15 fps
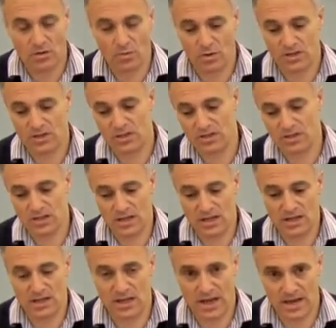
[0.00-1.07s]
which is
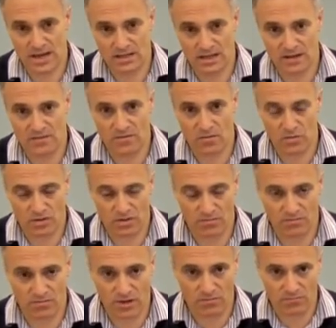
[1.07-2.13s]
the ASN
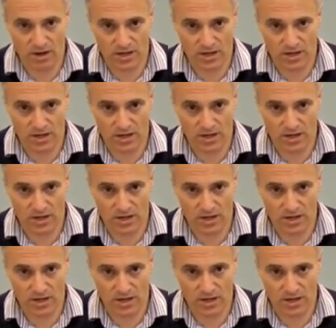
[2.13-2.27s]
43